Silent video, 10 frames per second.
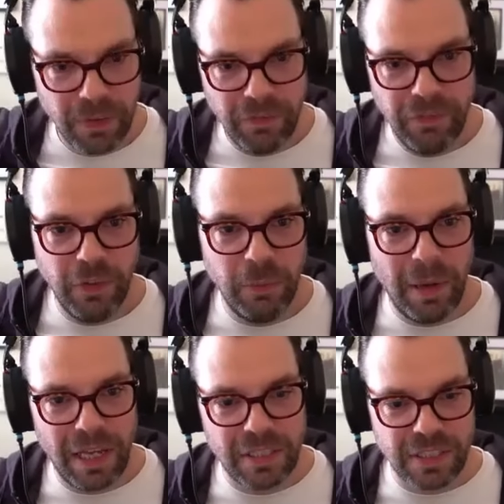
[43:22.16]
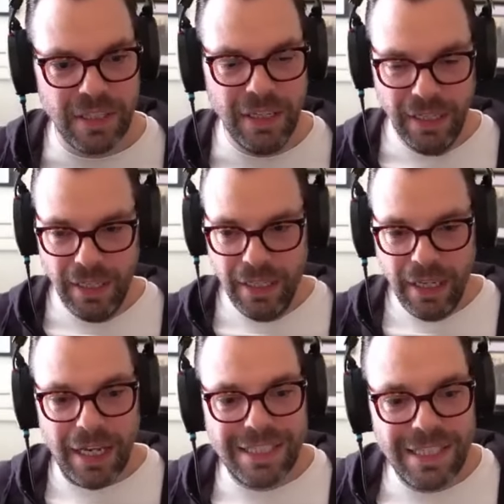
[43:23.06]
flew past
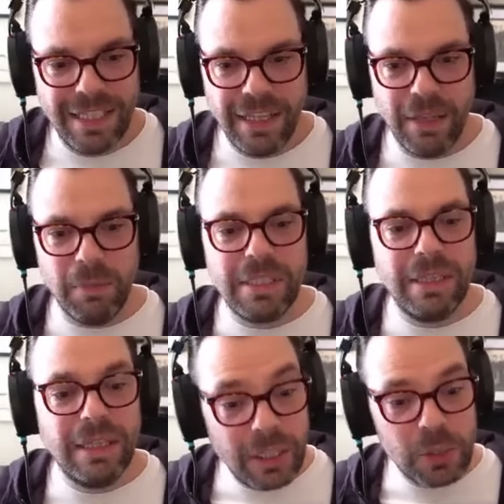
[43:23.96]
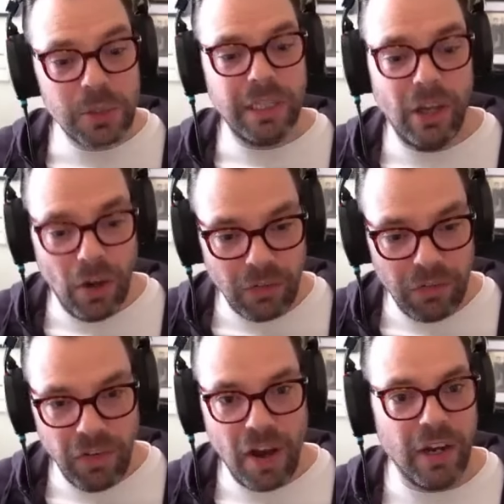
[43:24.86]
a city that was literally on
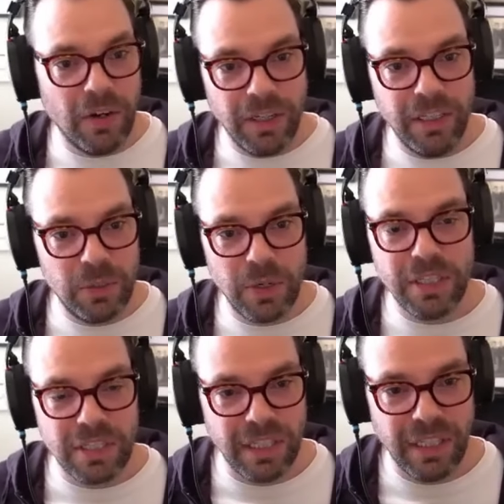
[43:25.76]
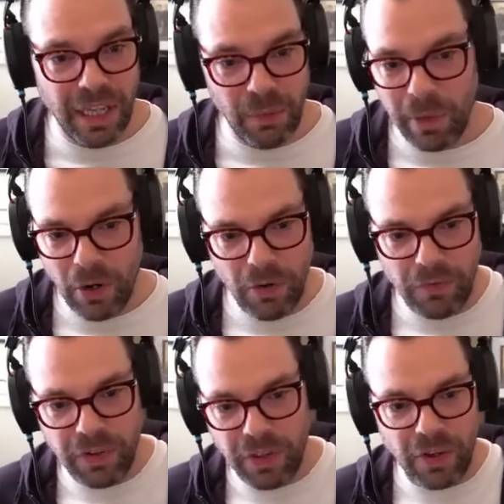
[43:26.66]
fire in Dresden and went on
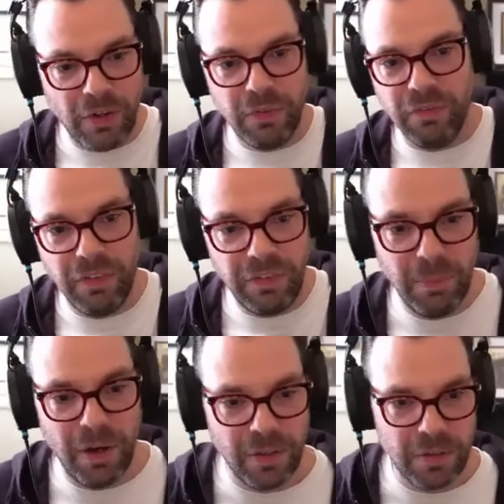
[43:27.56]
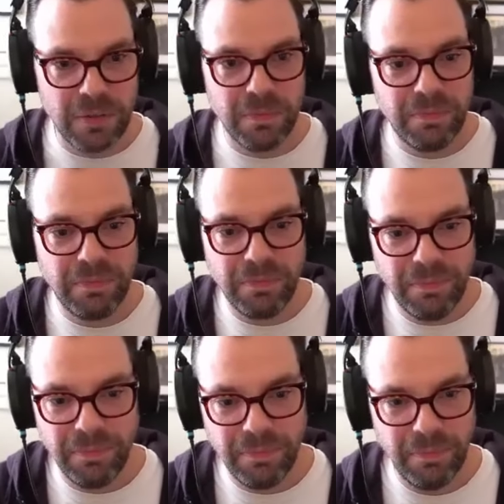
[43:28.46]
for another one hundred fifty miles and
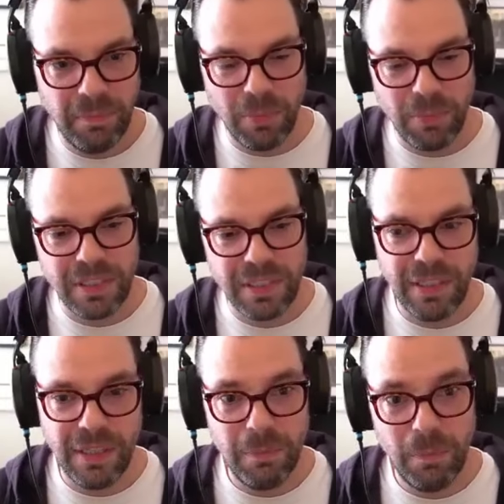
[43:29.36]
bombed a city that